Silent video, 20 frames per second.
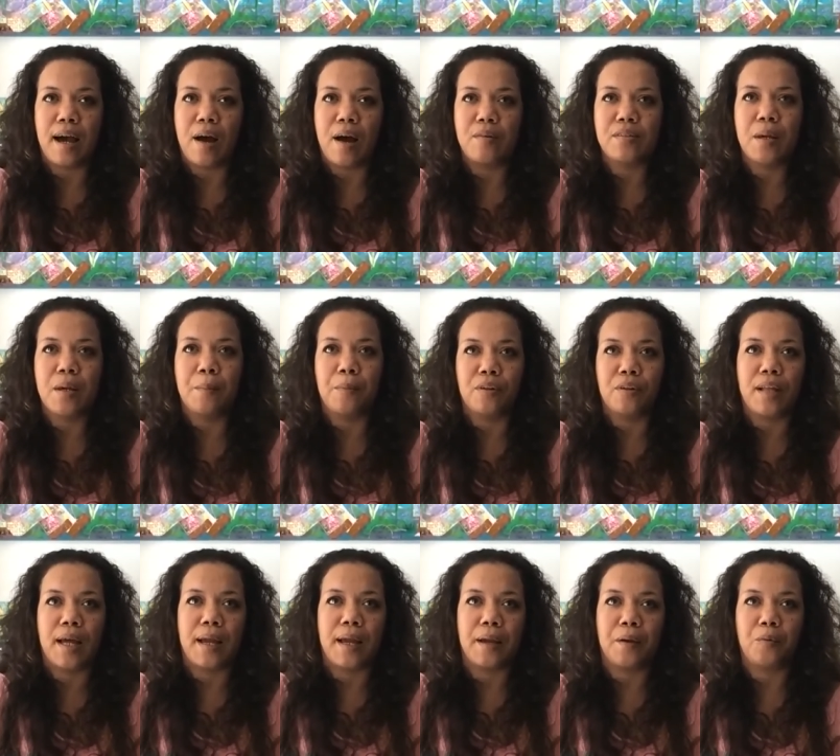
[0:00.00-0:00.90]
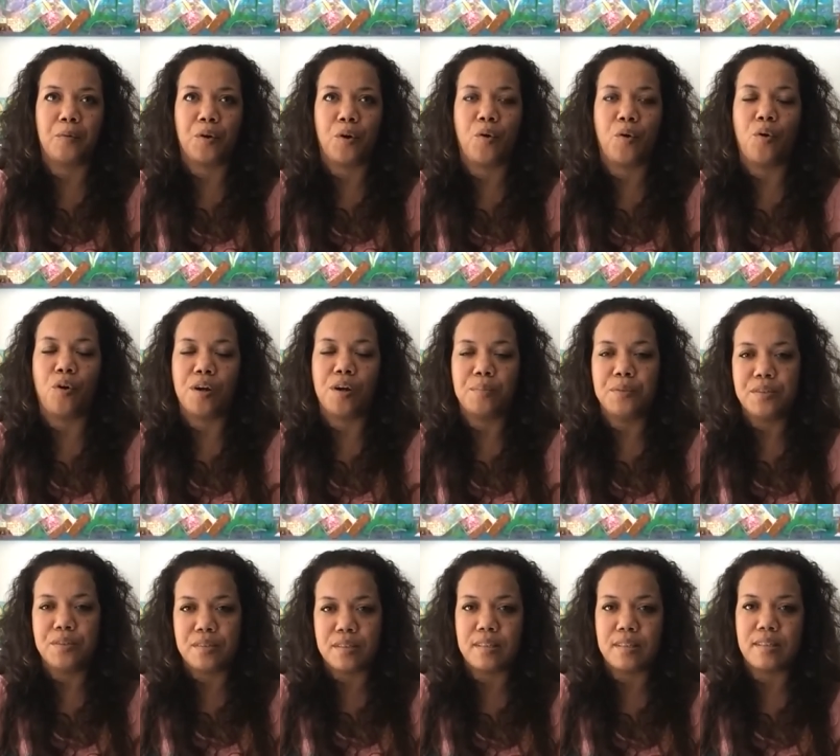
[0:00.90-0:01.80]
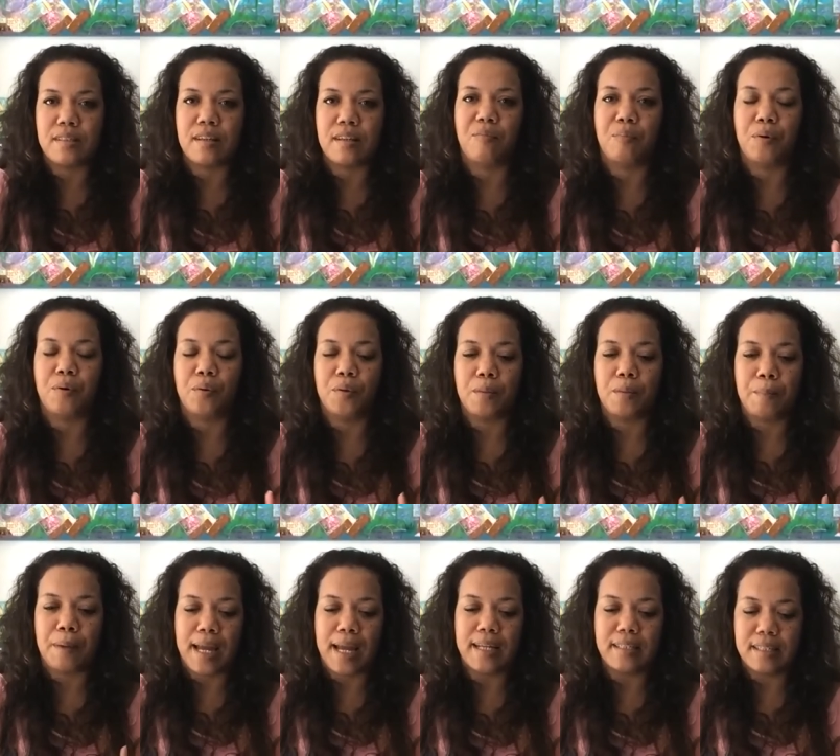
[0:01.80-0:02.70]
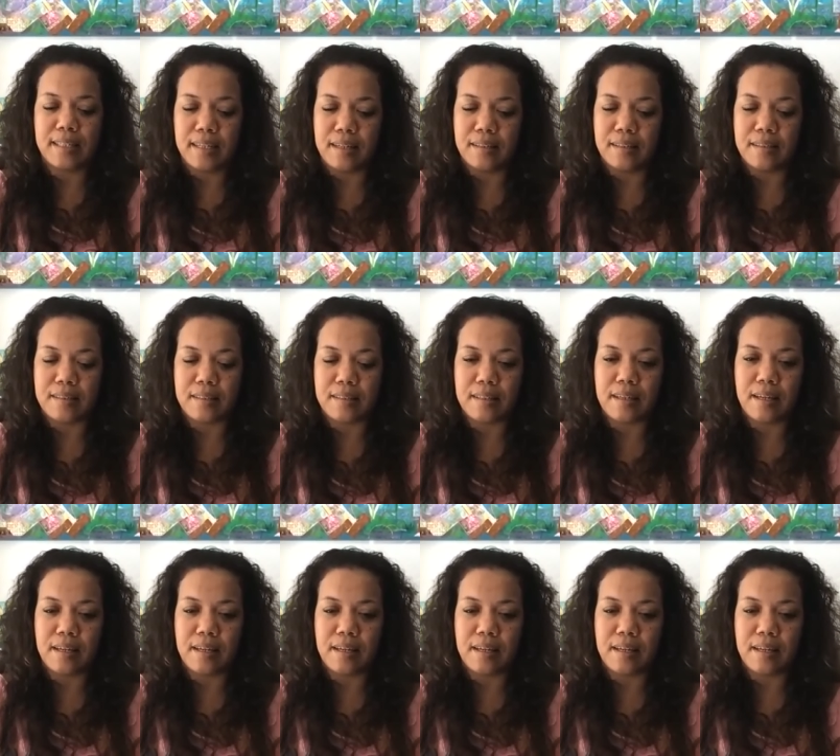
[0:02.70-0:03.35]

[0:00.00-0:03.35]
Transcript: I was able to like record music and stuff, but with paintings,